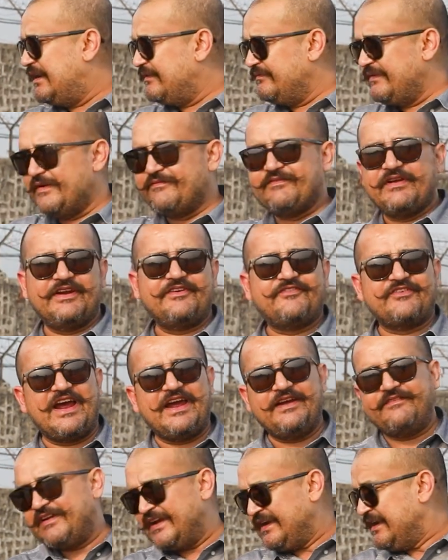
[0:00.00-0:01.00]
when we are
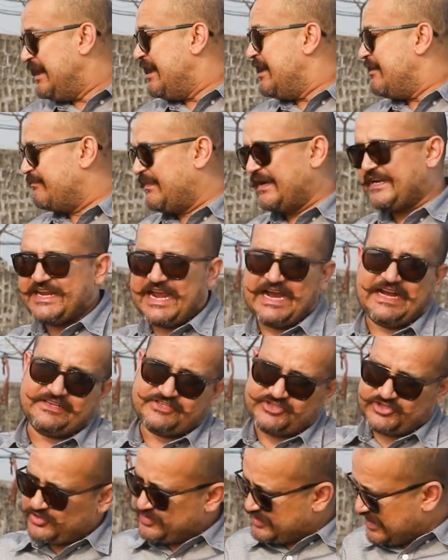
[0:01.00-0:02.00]
driving. But yeah,
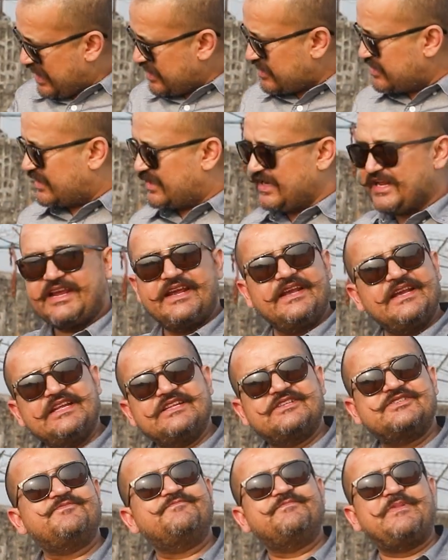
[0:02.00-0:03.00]
so currently
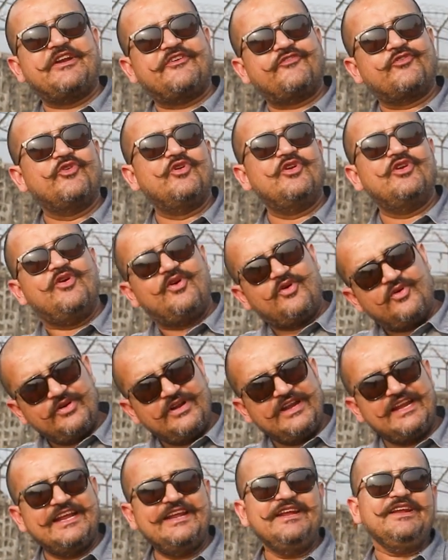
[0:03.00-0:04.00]
it's petrol
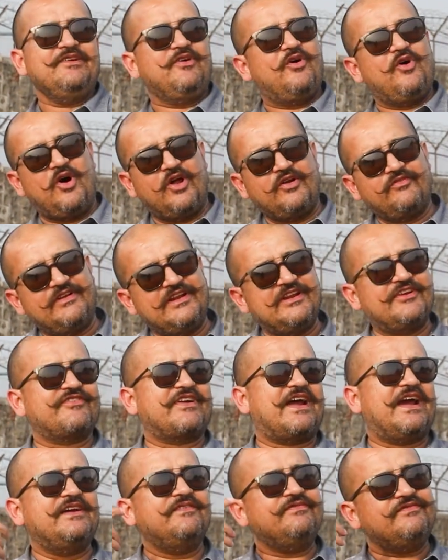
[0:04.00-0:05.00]
only, all-wheel
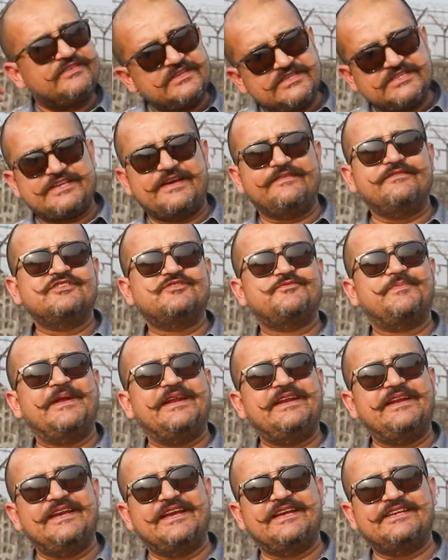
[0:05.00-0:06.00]
drive,
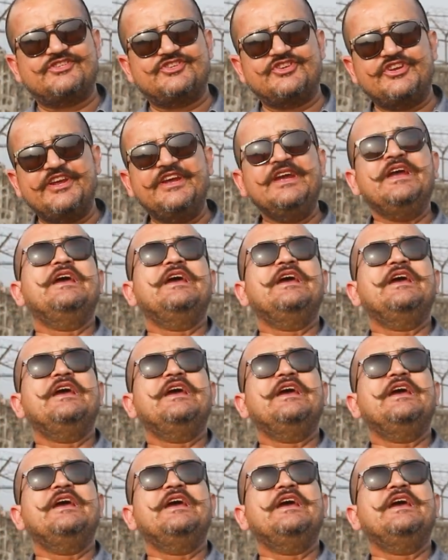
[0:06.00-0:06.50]
7-speed DSG,